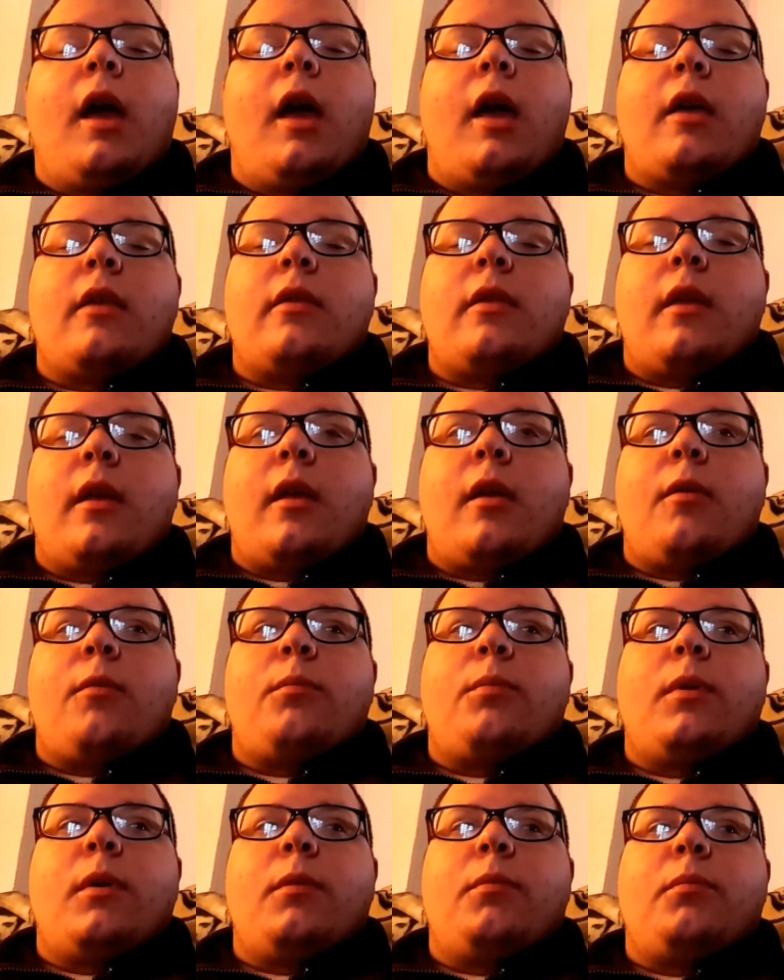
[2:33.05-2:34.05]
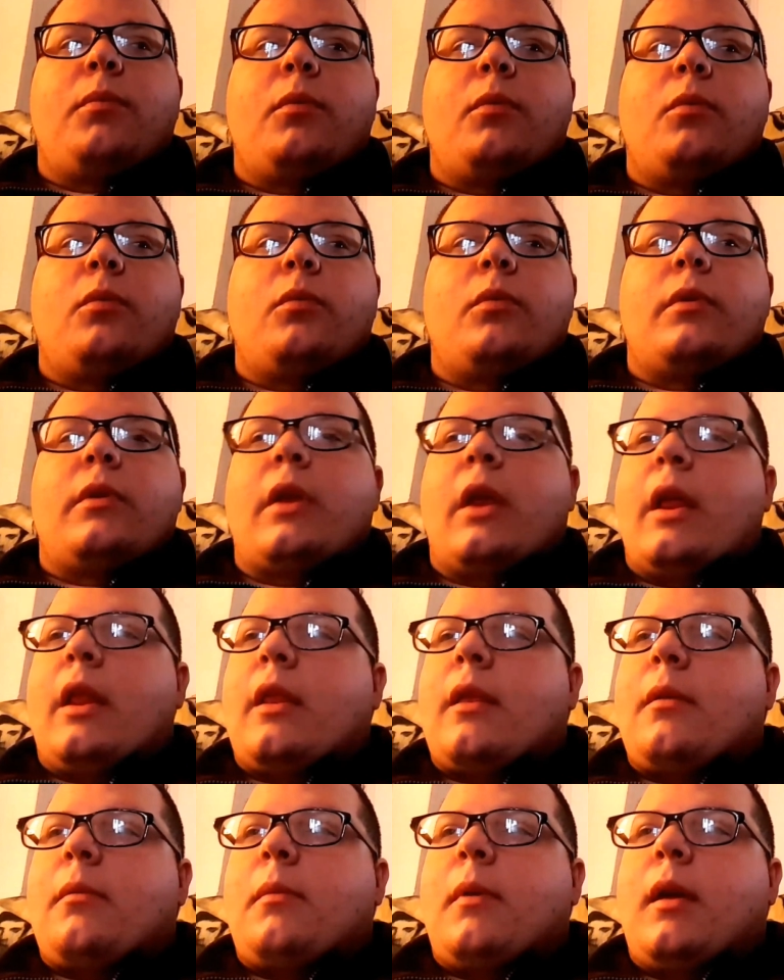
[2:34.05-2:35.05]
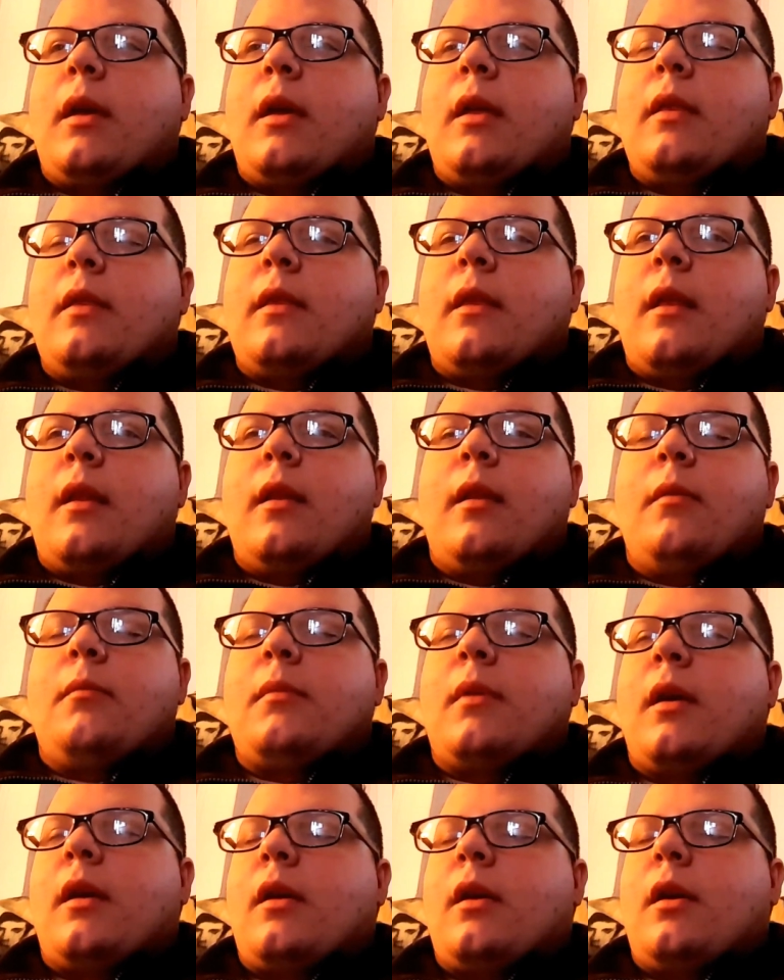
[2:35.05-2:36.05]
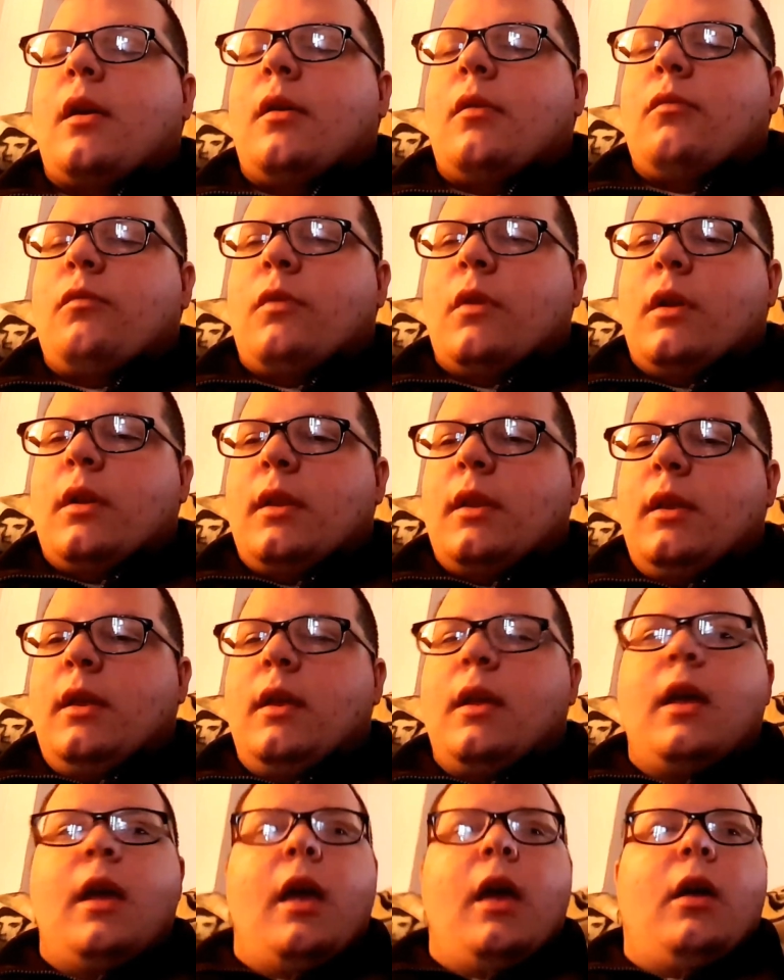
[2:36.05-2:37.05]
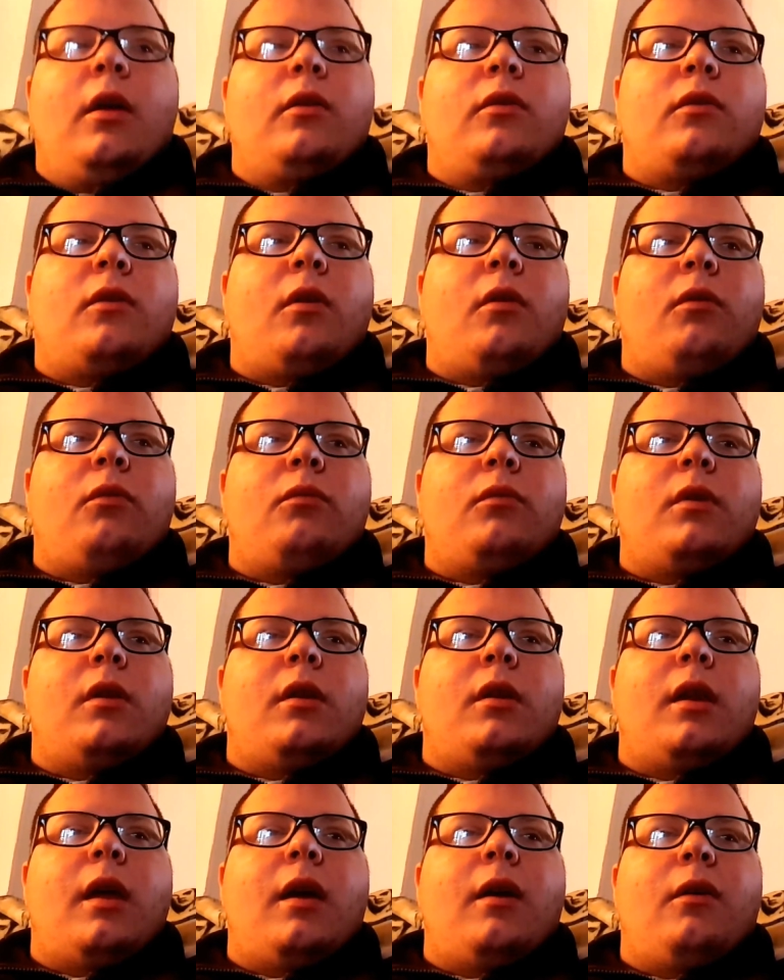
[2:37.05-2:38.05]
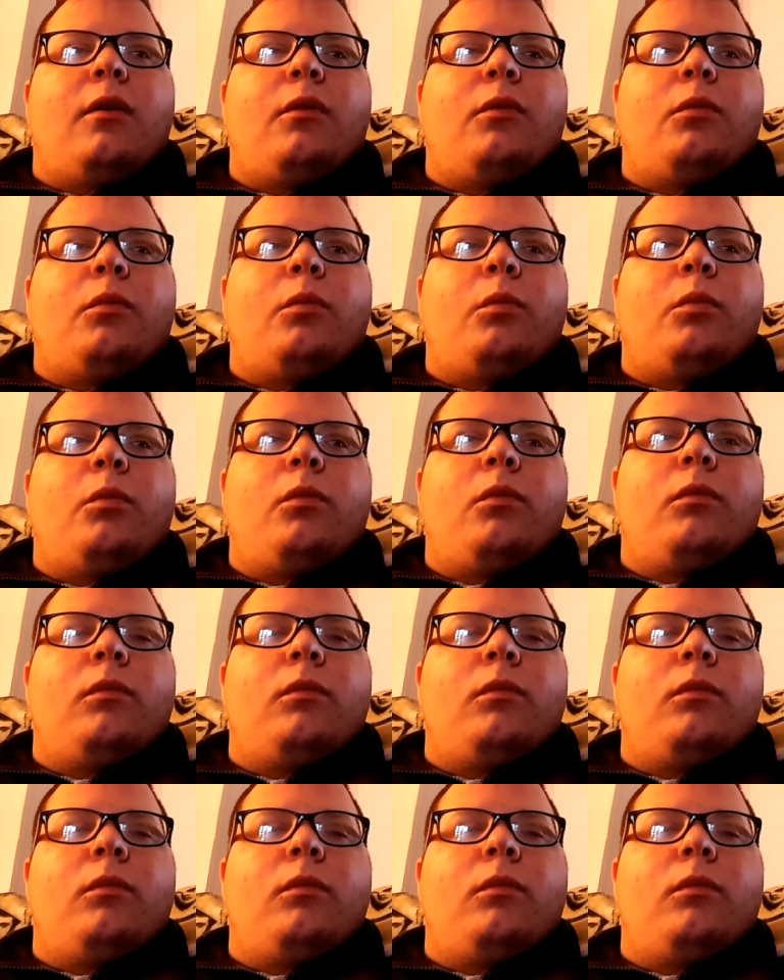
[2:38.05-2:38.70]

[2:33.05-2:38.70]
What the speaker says: And then people were telling me, and then I'm like, really? So now,